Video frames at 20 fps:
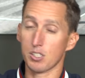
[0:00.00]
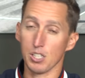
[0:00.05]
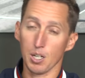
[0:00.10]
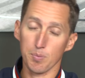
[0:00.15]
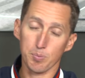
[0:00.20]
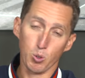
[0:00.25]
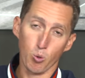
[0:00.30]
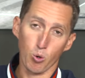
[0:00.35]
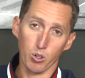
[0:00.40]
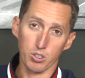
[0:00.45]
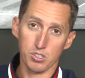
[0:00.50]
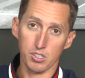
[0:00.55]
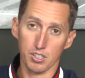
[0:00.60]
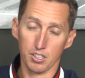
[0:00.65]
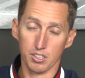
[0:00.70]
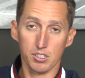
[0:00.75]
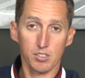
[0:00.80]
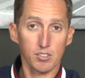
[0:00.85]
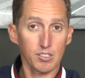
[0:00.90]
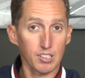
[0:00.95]
is up towards
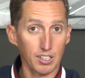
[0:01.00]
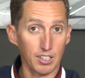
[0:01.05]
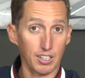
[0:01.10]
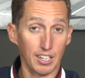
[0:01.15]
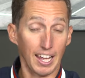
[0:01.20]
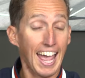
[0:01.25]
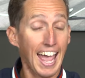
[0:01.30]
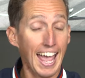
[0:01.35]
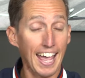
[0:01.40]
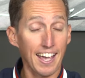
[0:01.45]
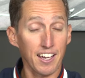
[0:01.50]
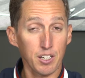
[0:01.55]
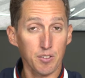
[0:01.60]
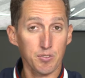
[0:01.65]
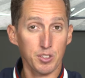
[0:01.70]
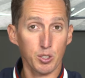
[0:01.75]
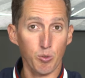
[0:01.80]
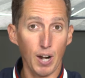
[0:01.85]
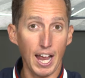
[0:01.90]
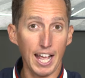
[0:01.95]
the head
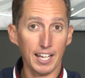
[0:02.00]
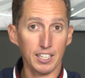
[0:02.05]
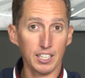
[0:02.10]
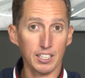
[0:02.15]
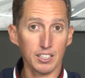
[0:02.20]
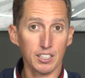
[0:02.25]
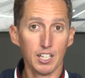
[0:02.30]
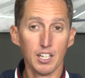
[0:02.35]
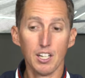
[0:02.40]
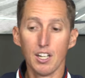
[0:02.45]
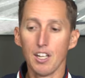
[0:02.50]
of the racket,